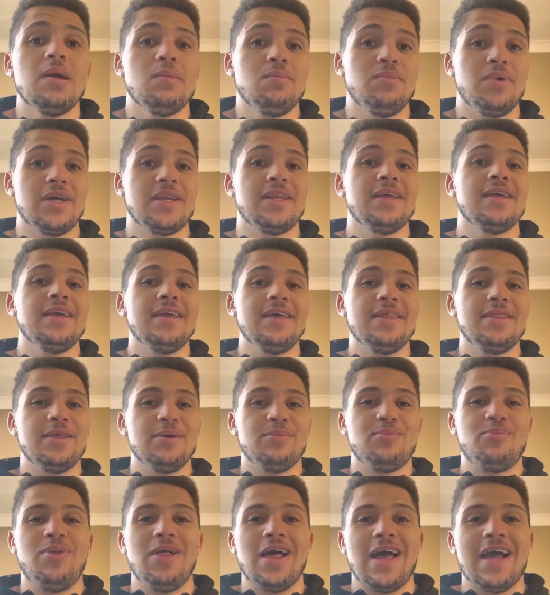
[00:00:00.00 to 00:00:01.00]
but in the
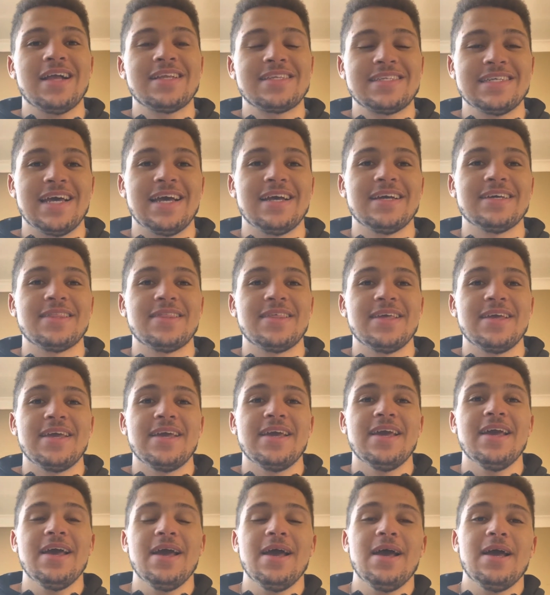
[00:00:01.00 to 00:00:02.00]
black tank, the